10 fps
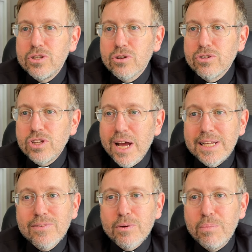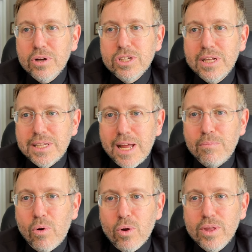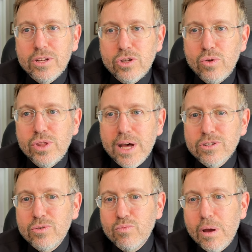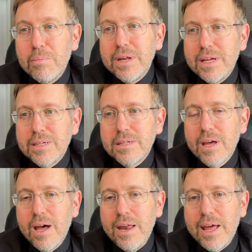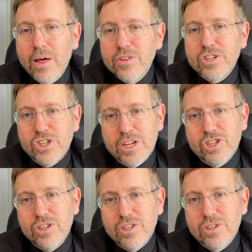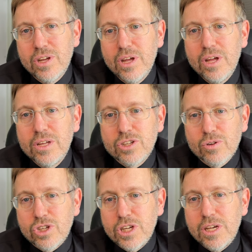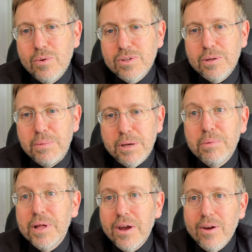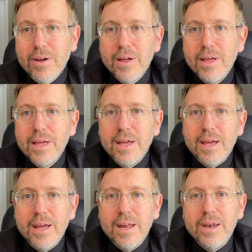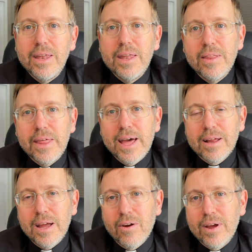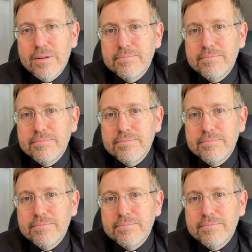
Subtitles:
scientific books contain more than 2,000 remedies and health suggestions, so she was a big player in that area.